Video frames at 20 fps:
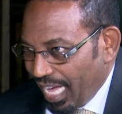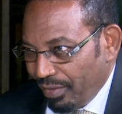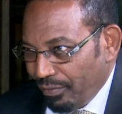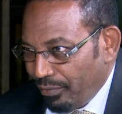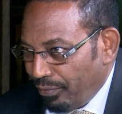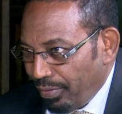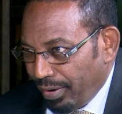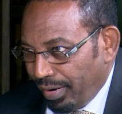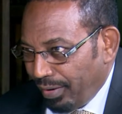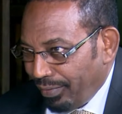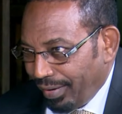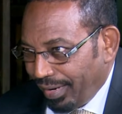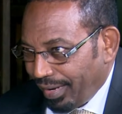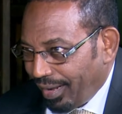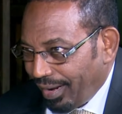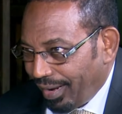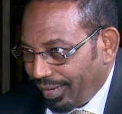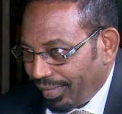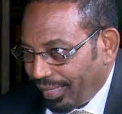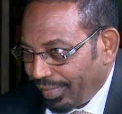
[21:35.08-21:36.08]
I'm very, very
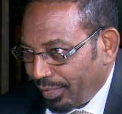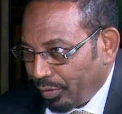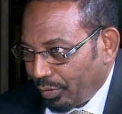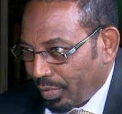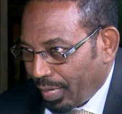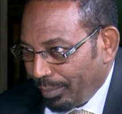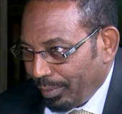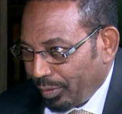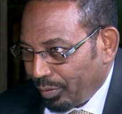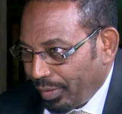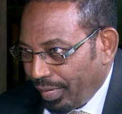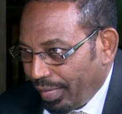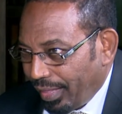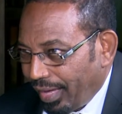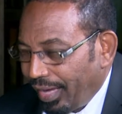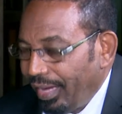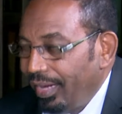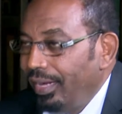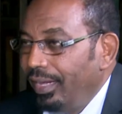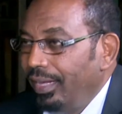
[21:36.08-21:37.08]
glad that they are coming together.
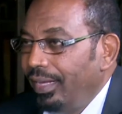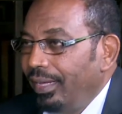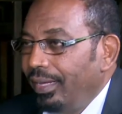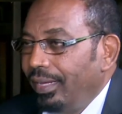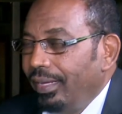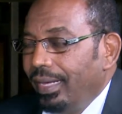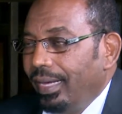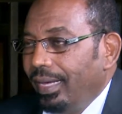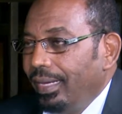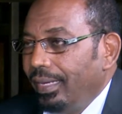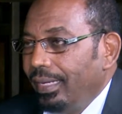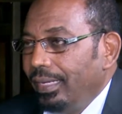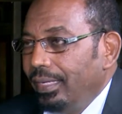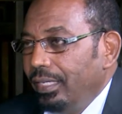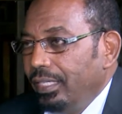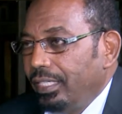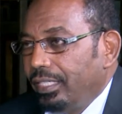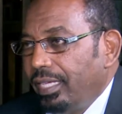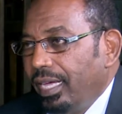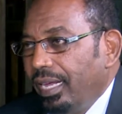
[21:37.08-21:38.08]

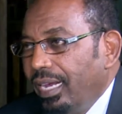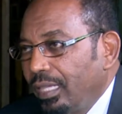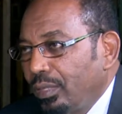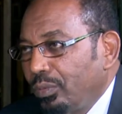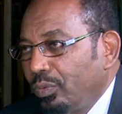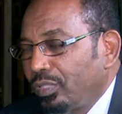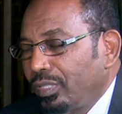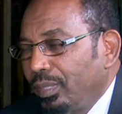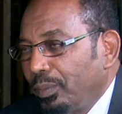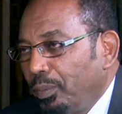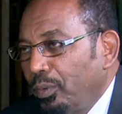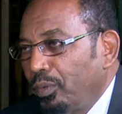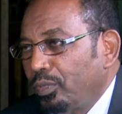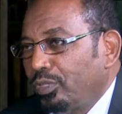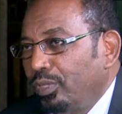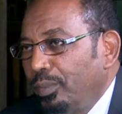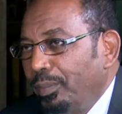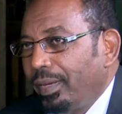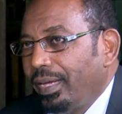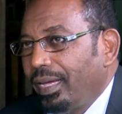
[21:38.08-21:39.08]
Senate was supposed
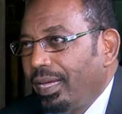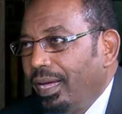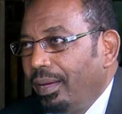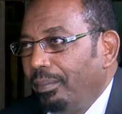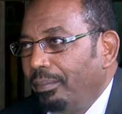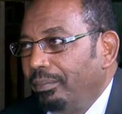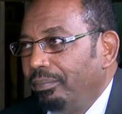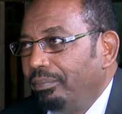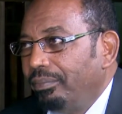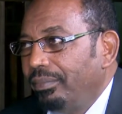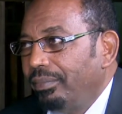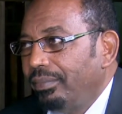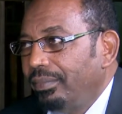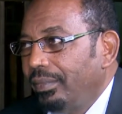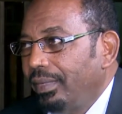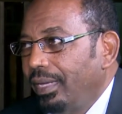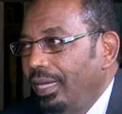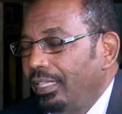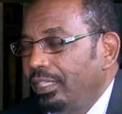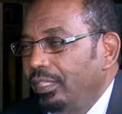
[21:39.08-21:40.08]
to become,
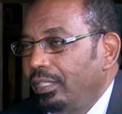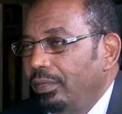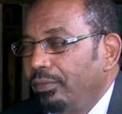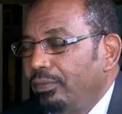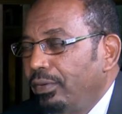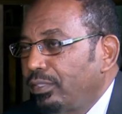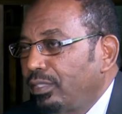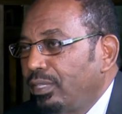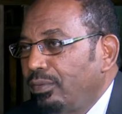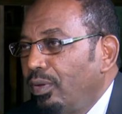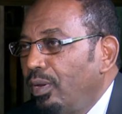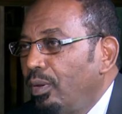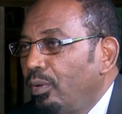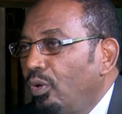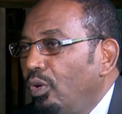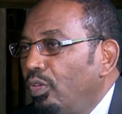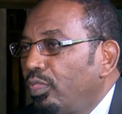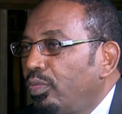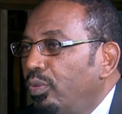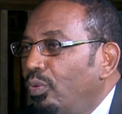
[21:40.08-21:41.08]
first of all,
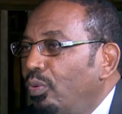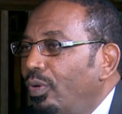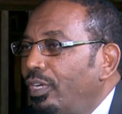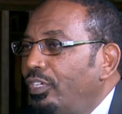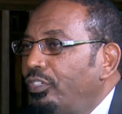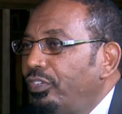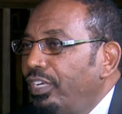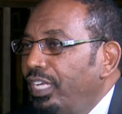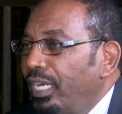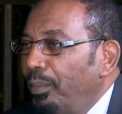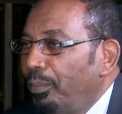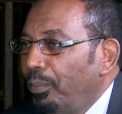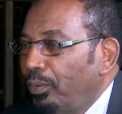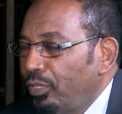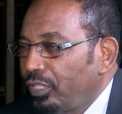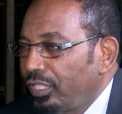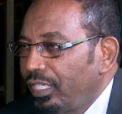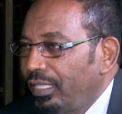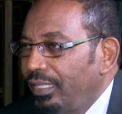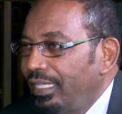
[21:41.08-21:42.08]
go through a training
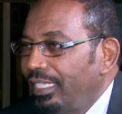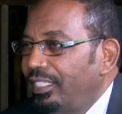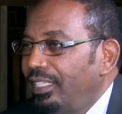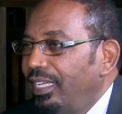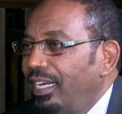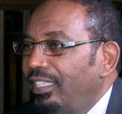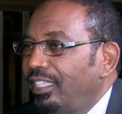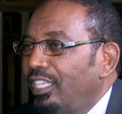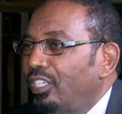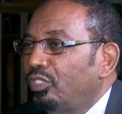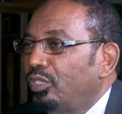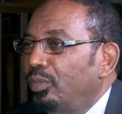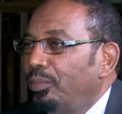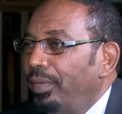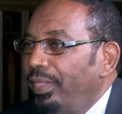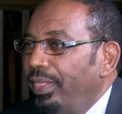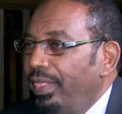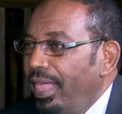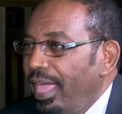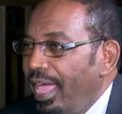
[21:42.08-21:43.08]
process. The Senate has to be
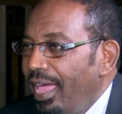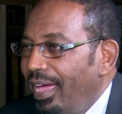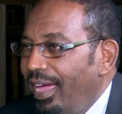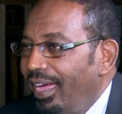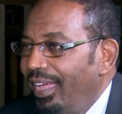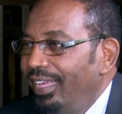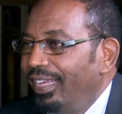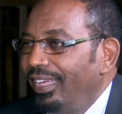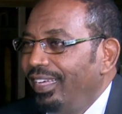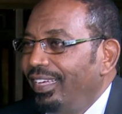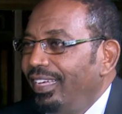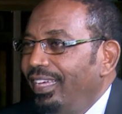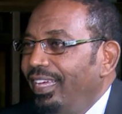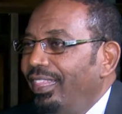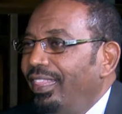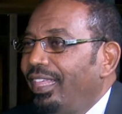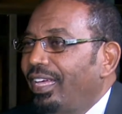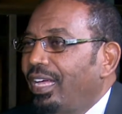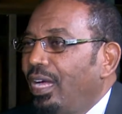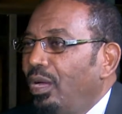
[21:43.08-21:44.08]
there in
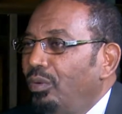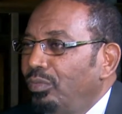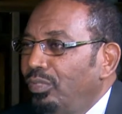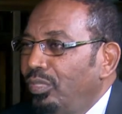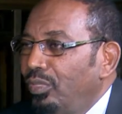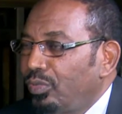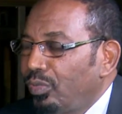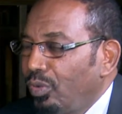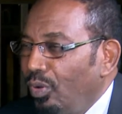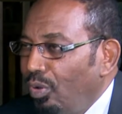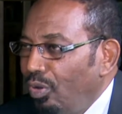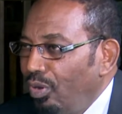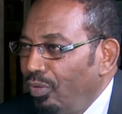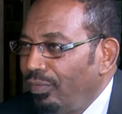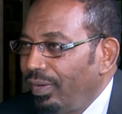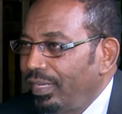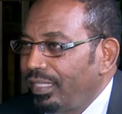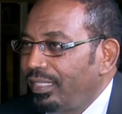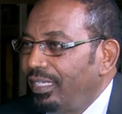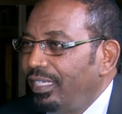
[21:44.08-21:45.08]
the counties, all of
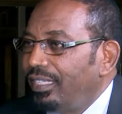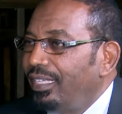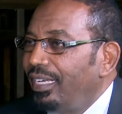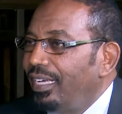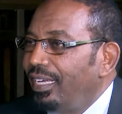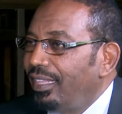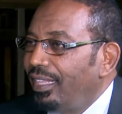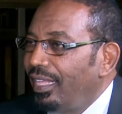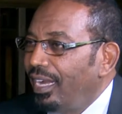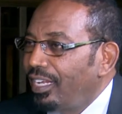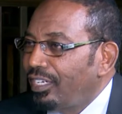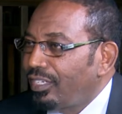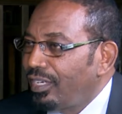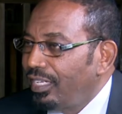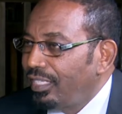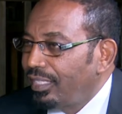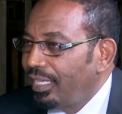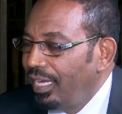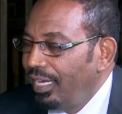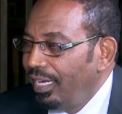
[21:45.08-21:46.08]
us sitting in
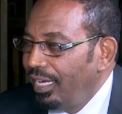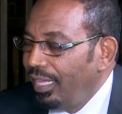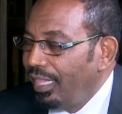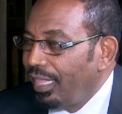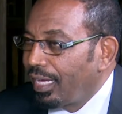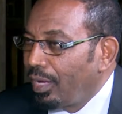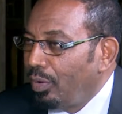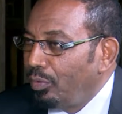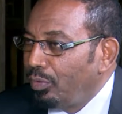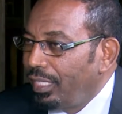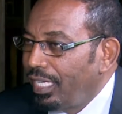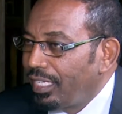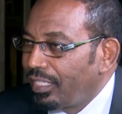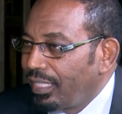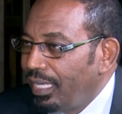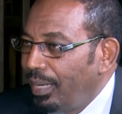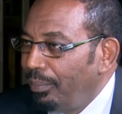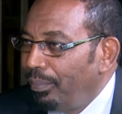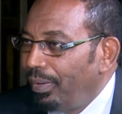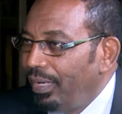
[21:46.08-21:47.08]
the county
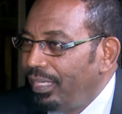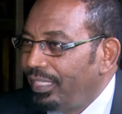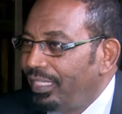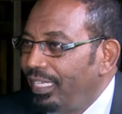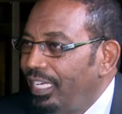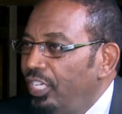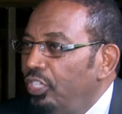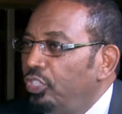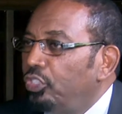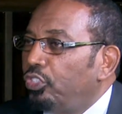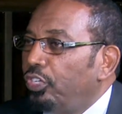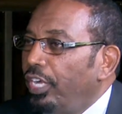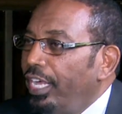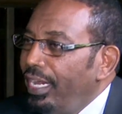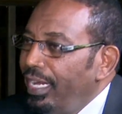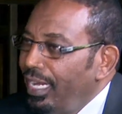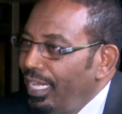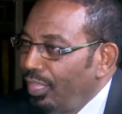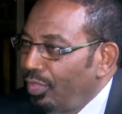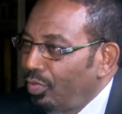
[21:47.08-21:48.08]
assemblies,
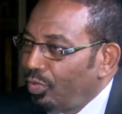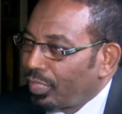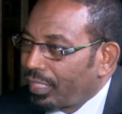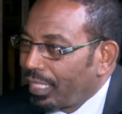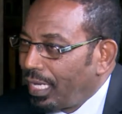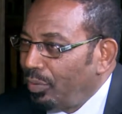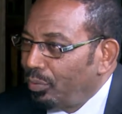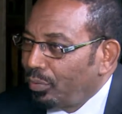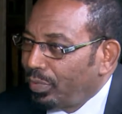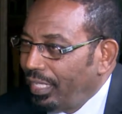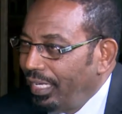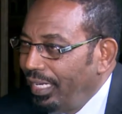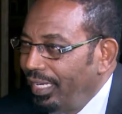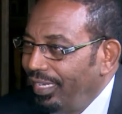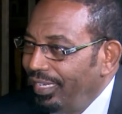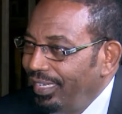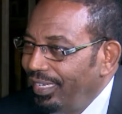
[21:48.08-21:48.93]
training those county